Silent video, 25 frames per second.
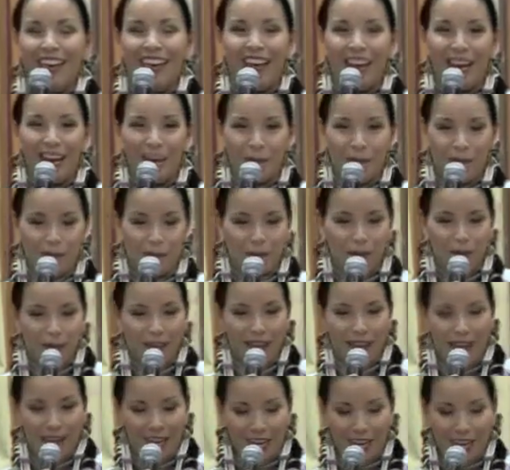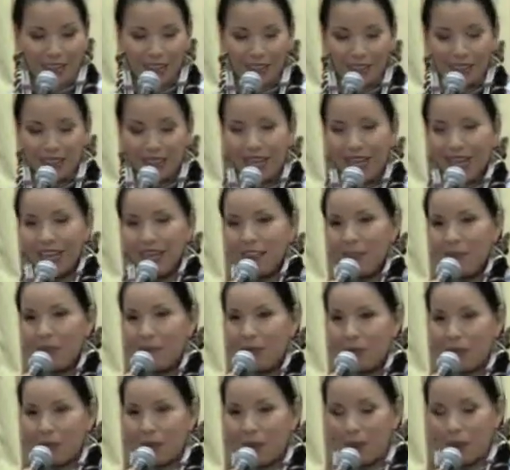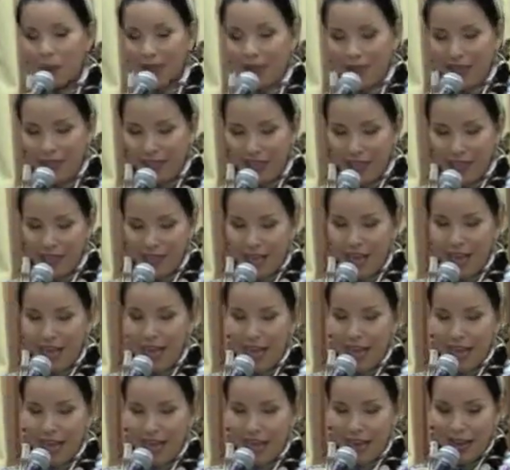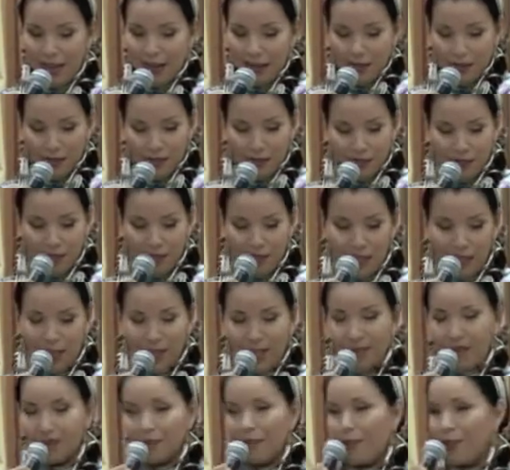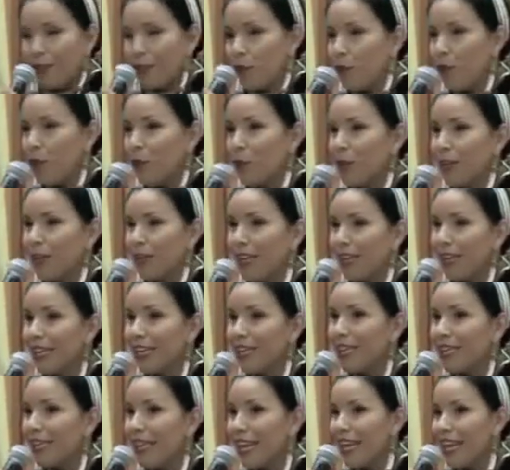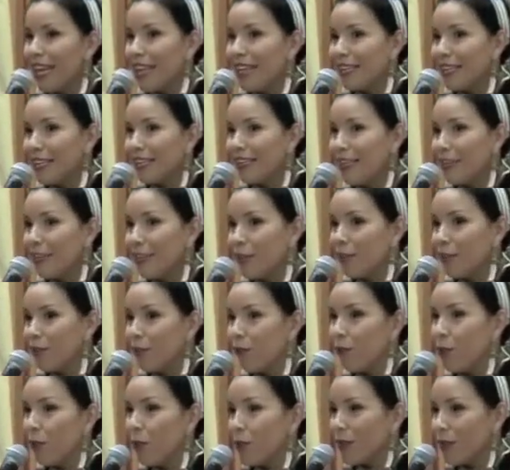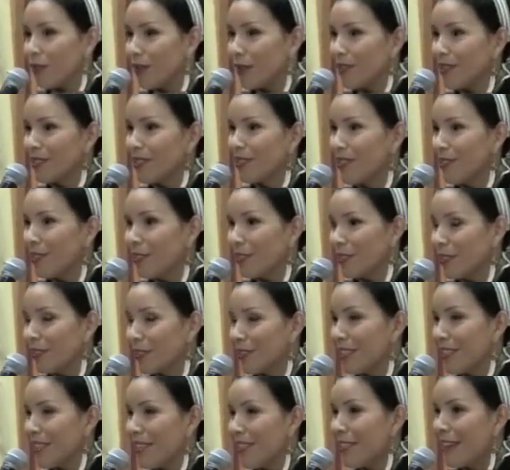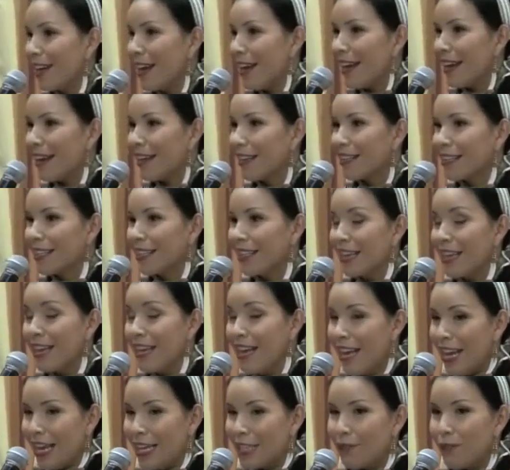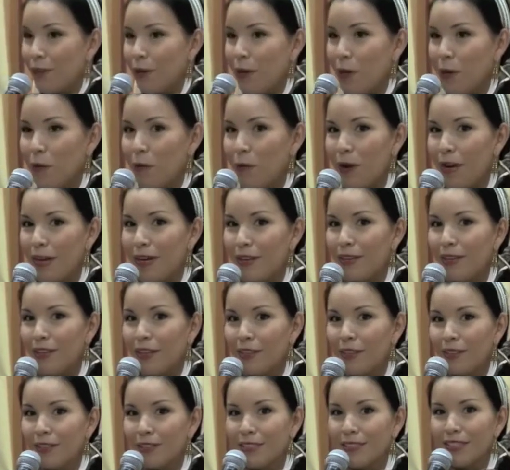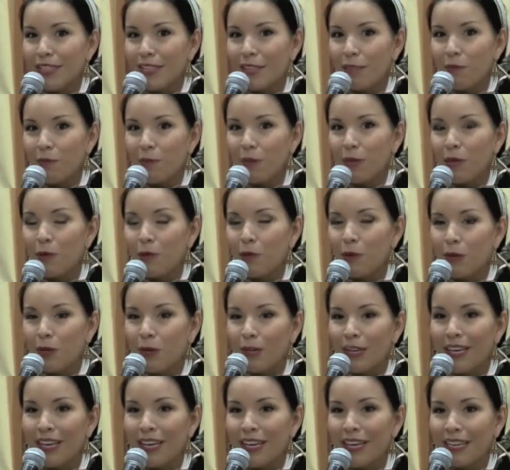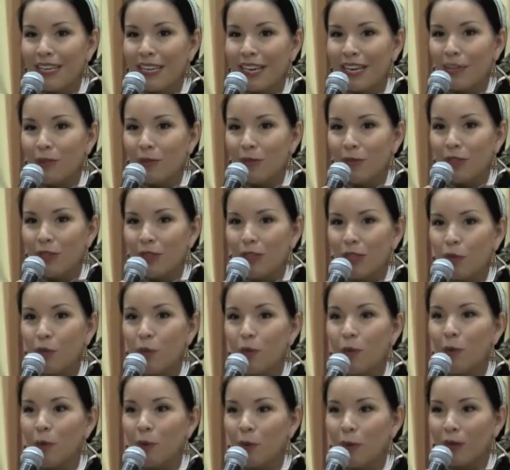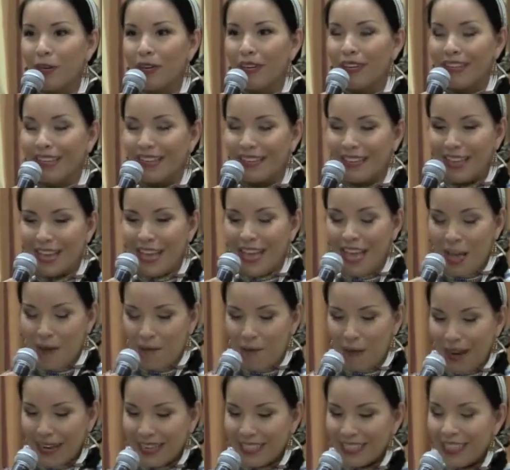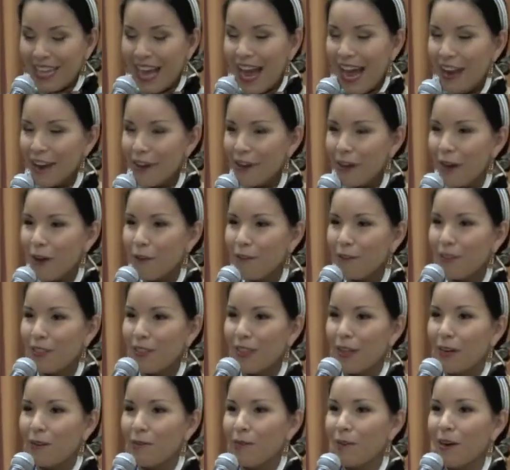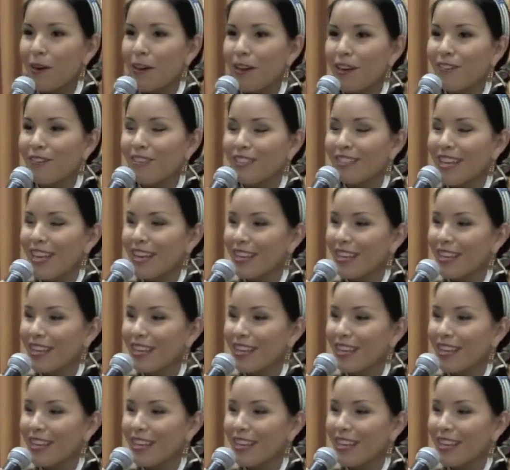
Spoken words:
Inside the beadwork, I have quill work inlaid in the florals. So you'll see that it's very rare that you'll see the beadwork inlaid with the quill work, and my entire outfit that I'm wearing was